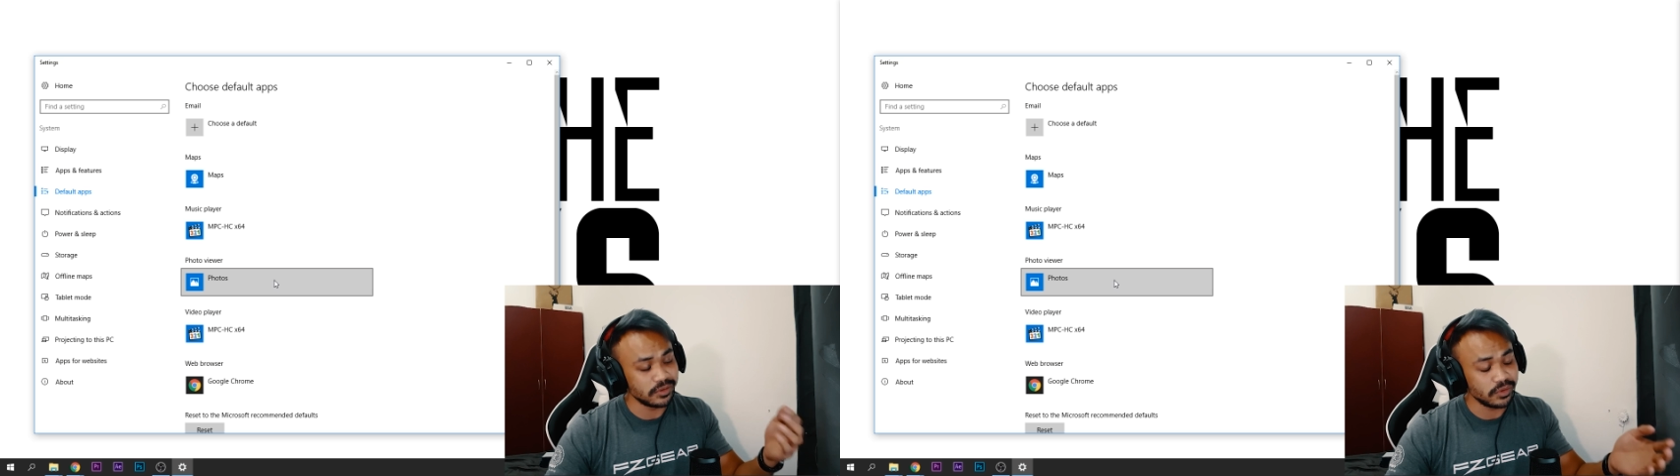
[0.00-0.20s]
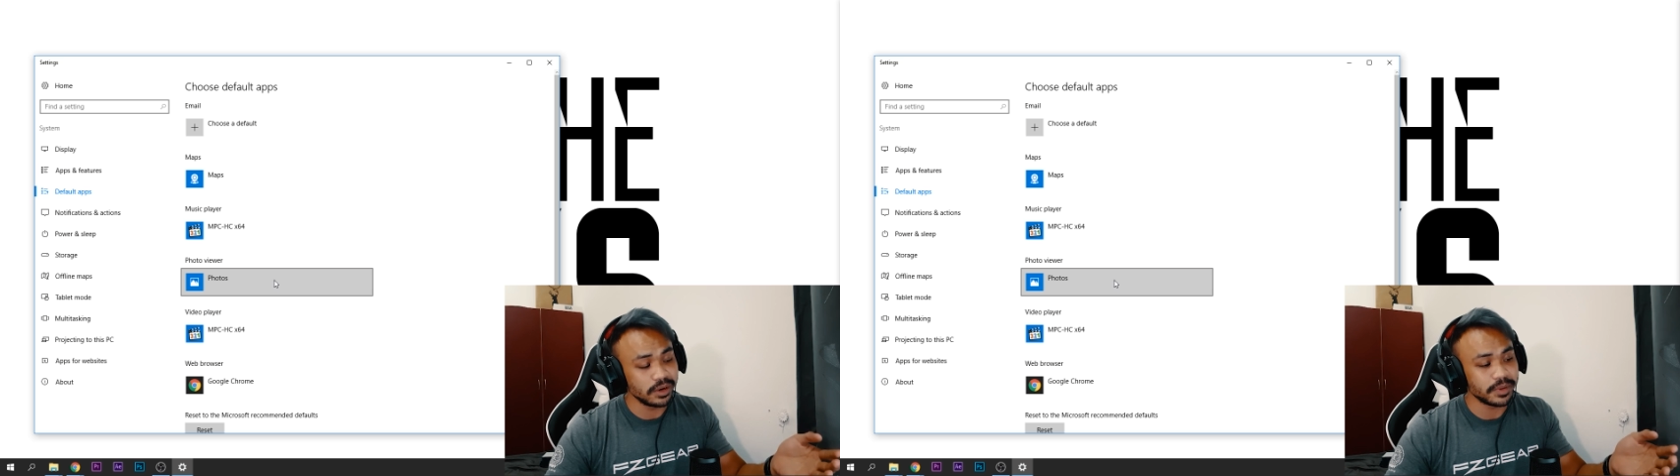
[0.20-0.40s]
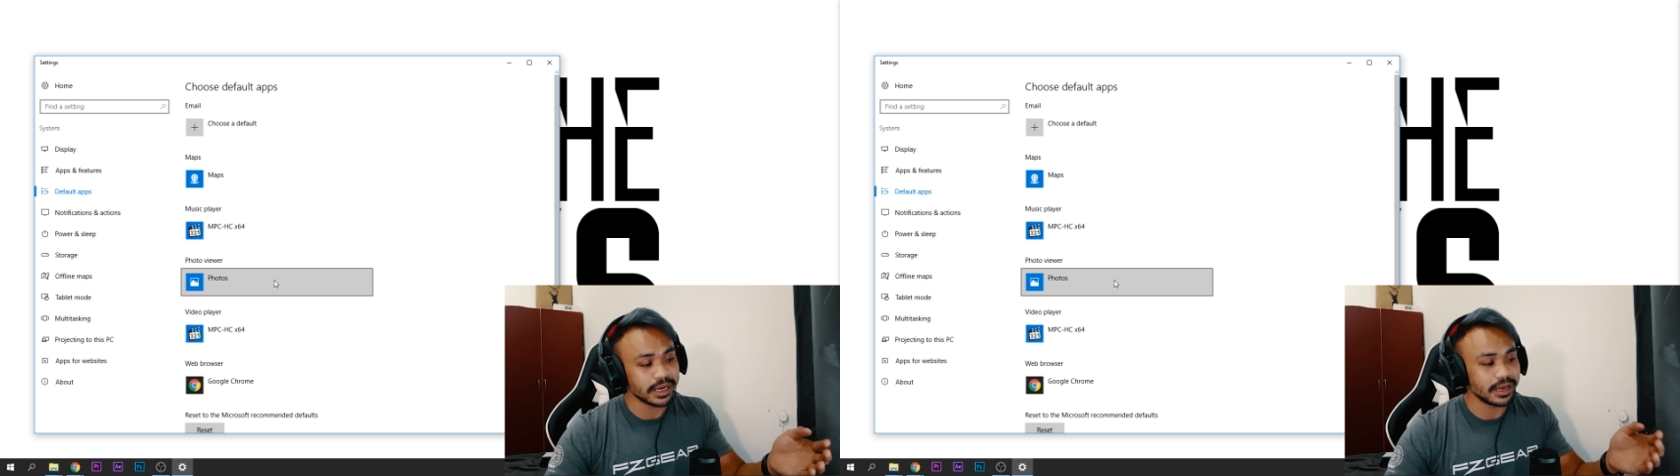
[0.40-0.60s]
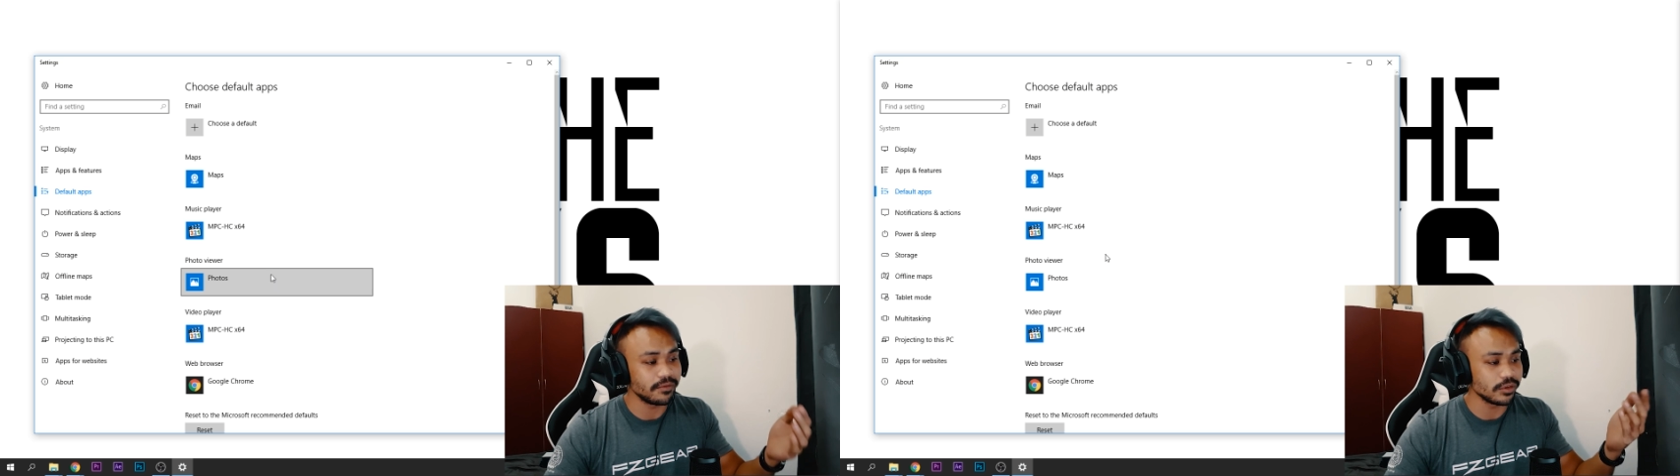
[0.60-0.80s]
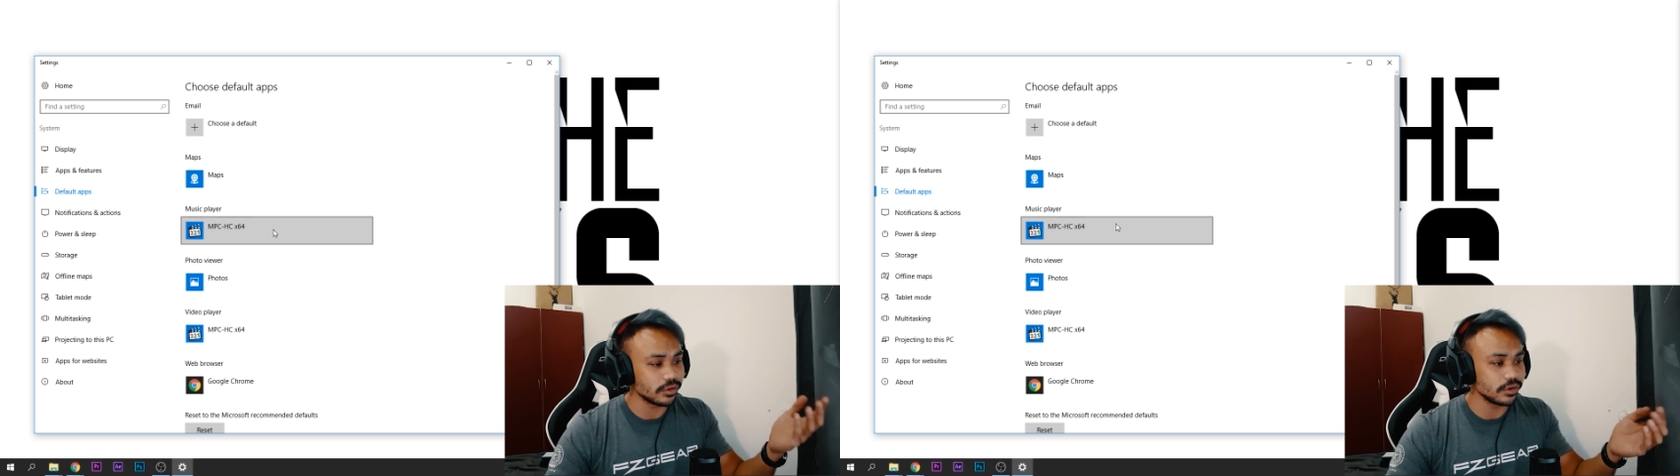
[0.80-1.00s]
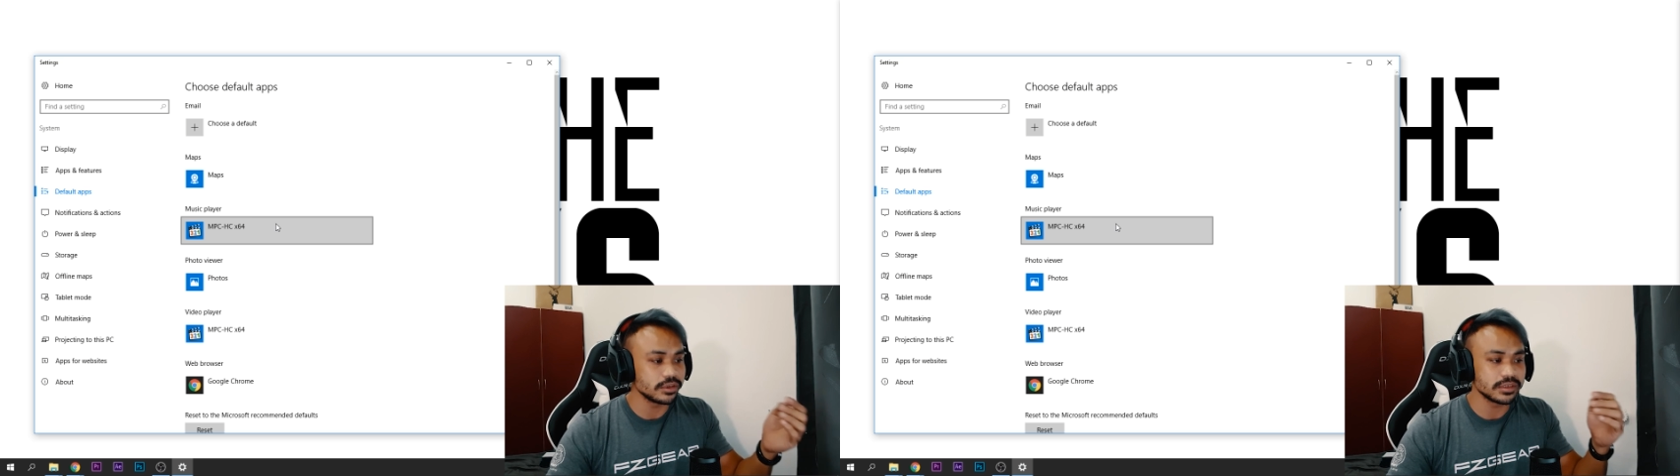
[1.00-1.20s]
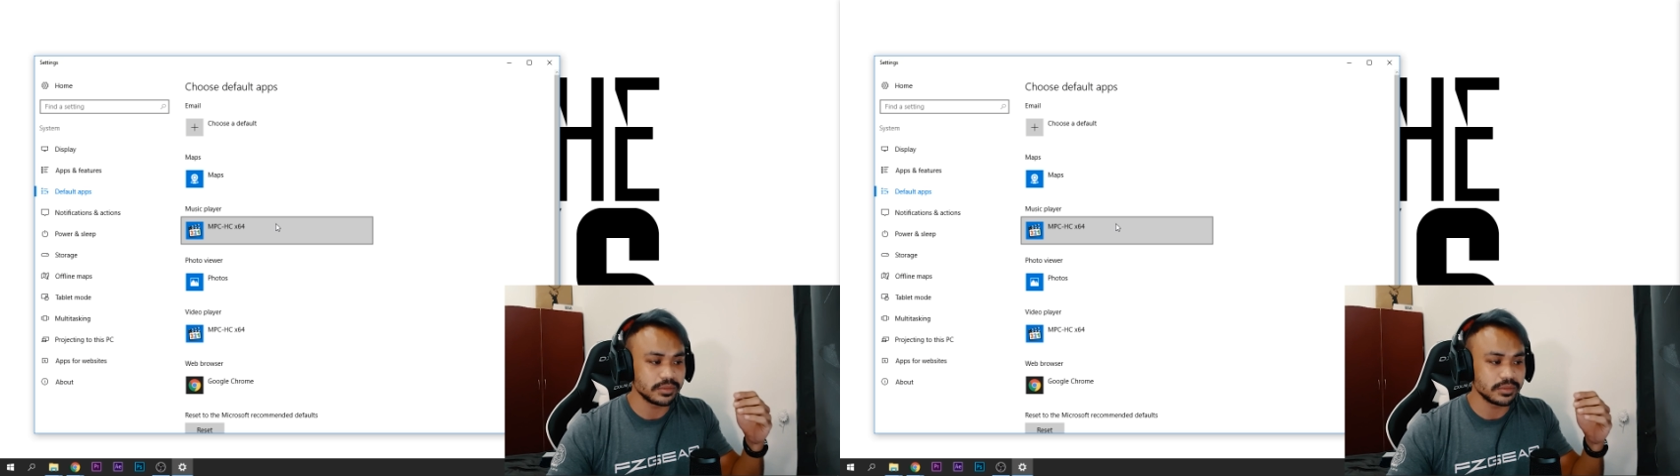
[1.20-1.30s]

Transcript: viewer pakai photos.